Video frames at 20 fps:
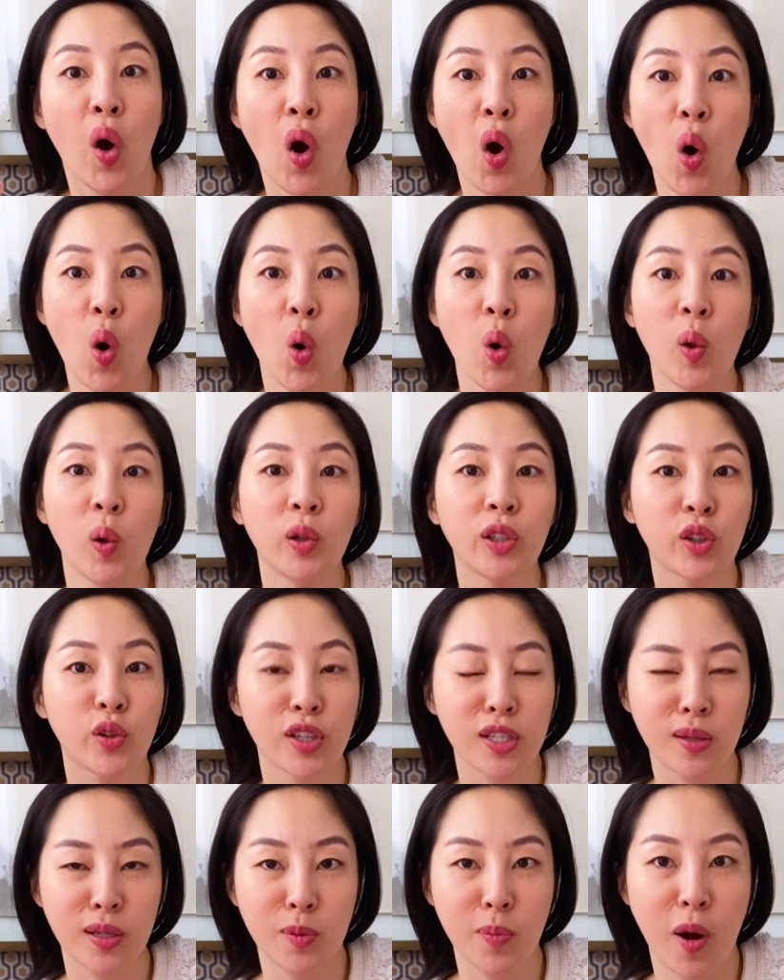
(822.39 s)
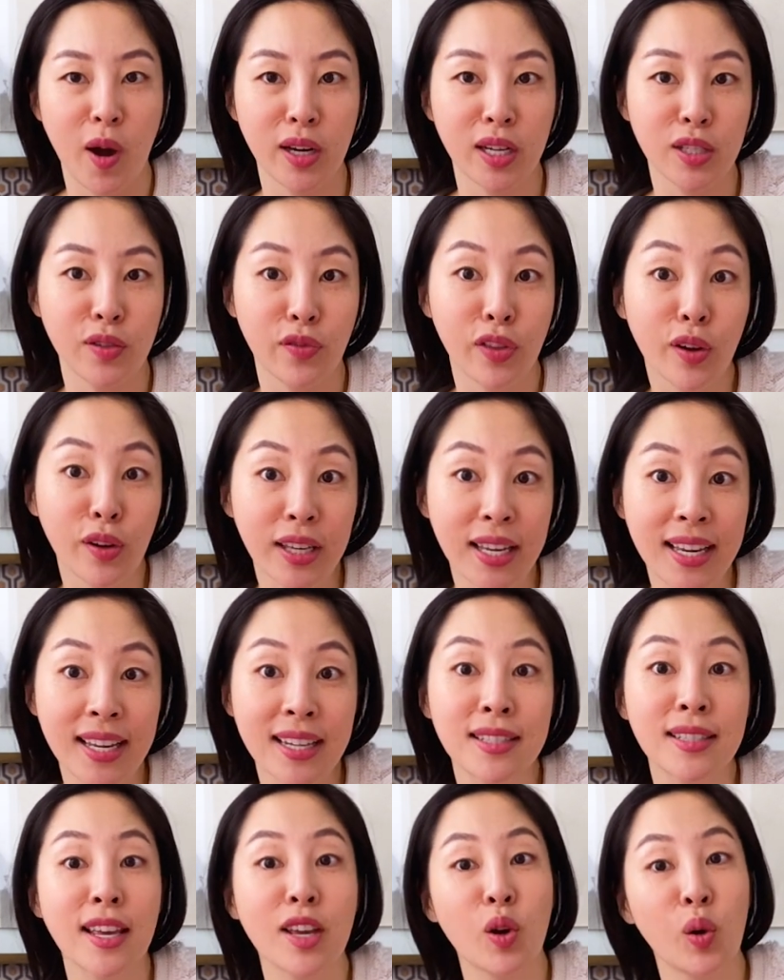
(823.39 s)
hold Christmas parties for their
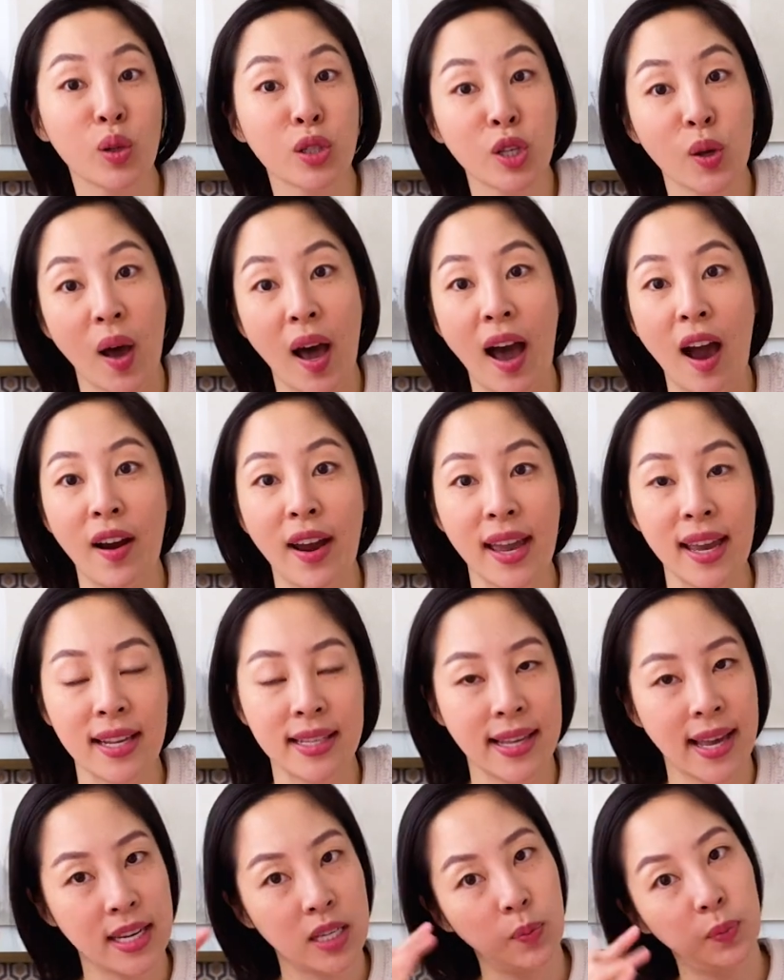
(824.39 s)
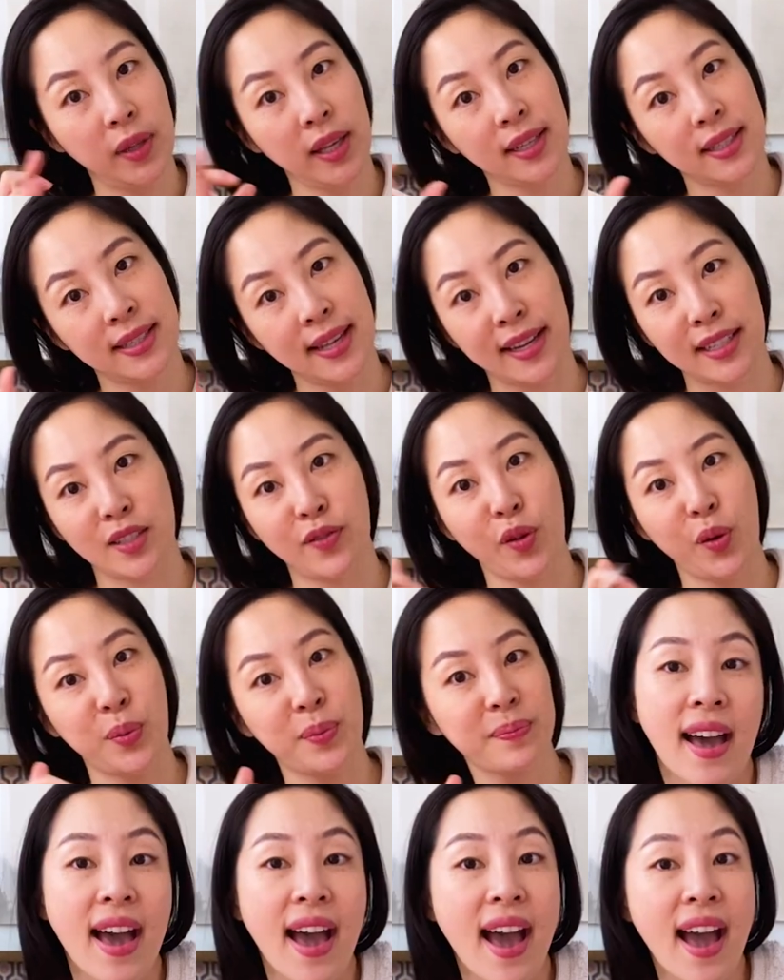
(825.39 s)
kids, they also hire a Santa playing a saxophone.
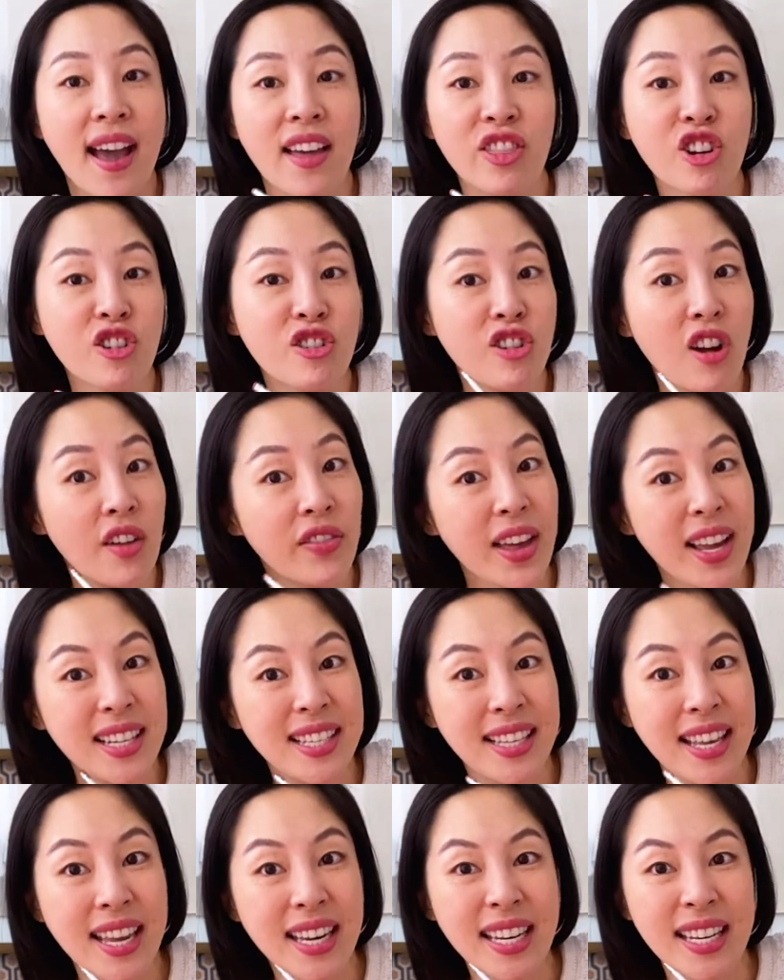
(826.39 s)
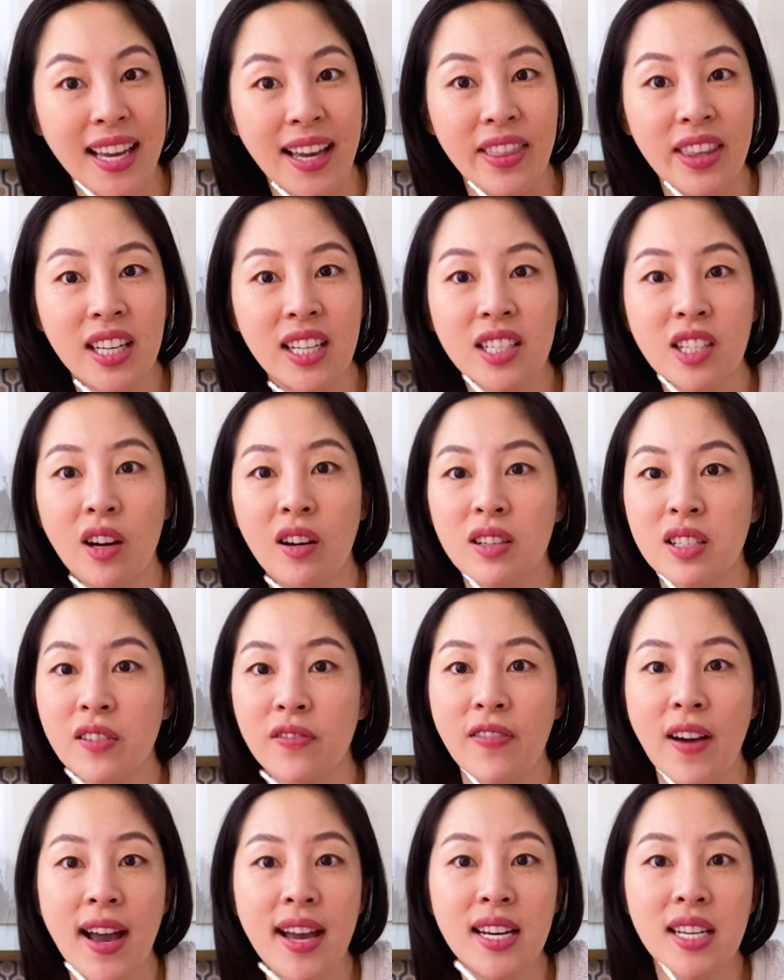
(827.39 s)
And they're not that skinny. I think it's hard to
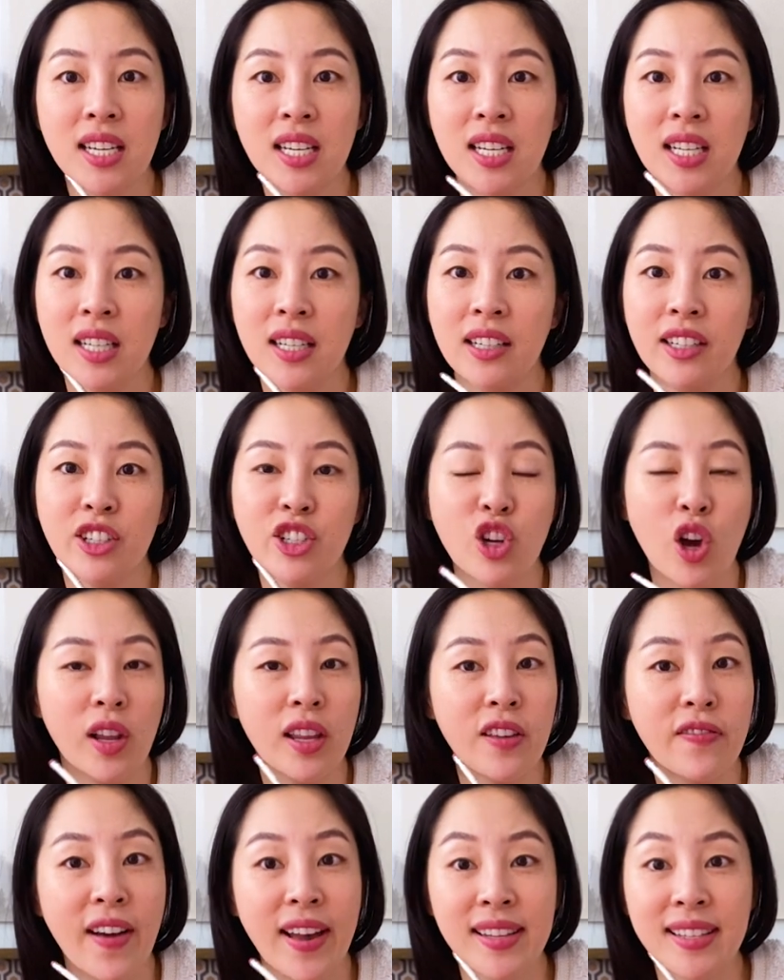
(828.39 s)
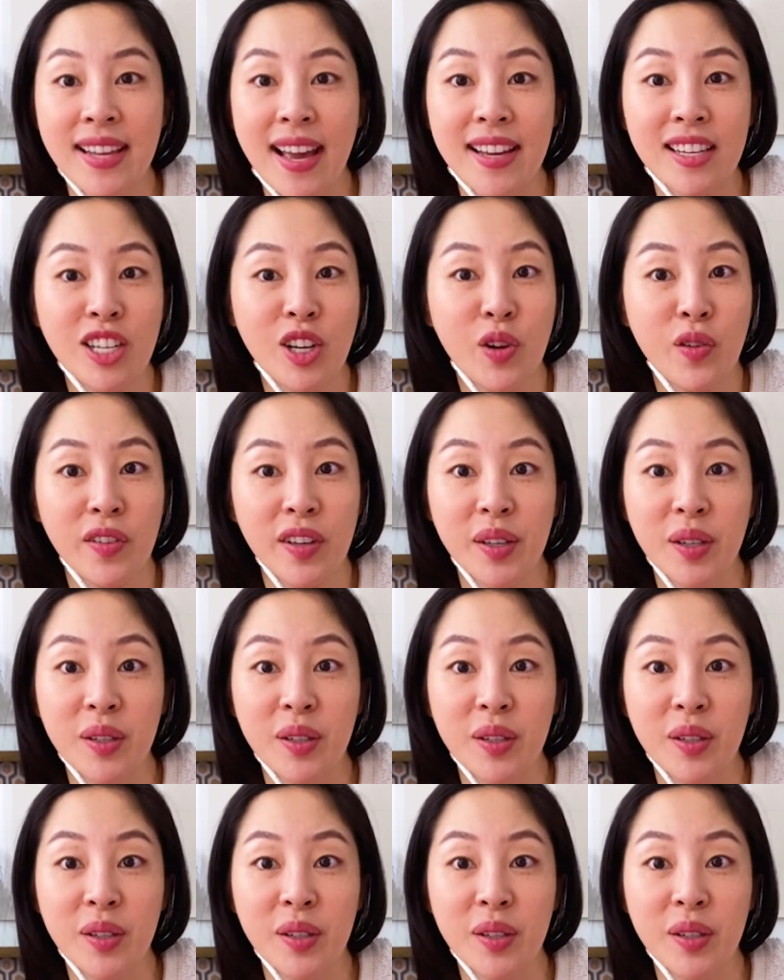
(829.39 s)
find a jolly fat Santa over